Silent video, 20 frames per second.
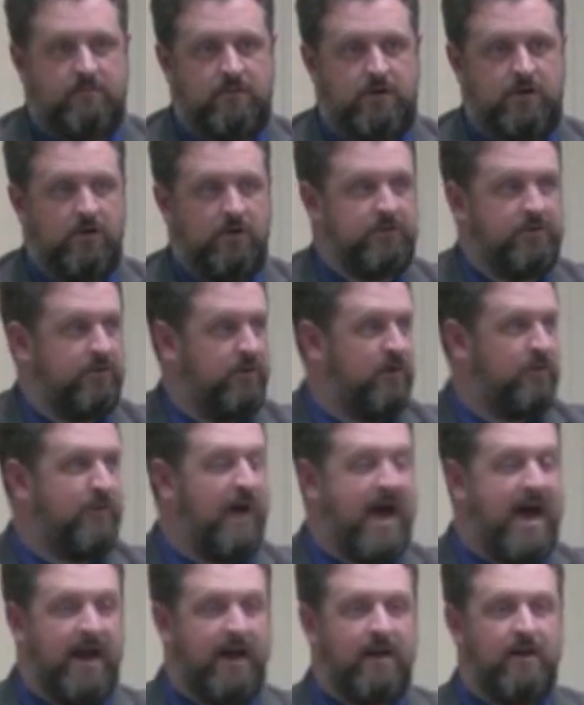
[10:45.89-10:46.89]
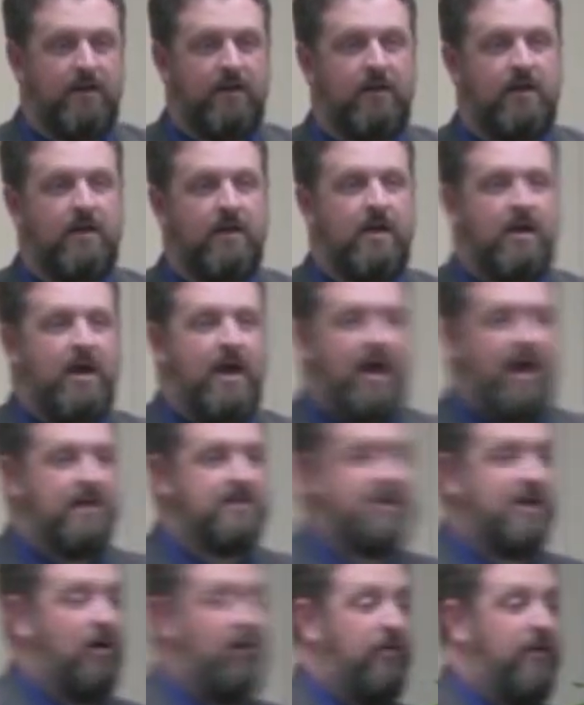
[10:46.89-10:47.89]
you know, to look back and,
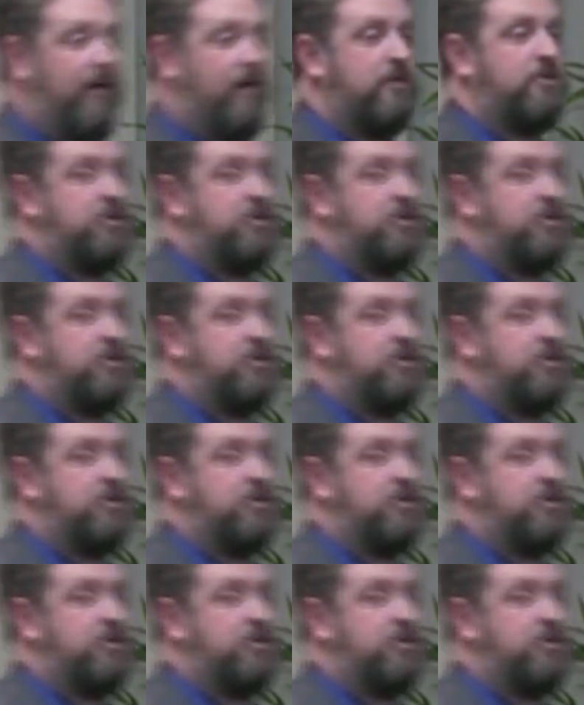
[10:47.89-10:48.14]
and tell their